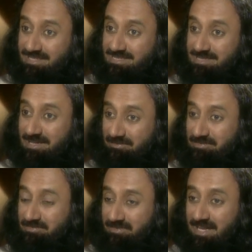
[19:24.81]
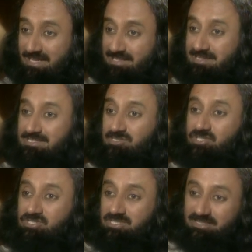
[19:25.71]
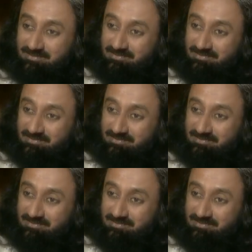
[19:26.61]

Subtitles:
itself, faith in the structure,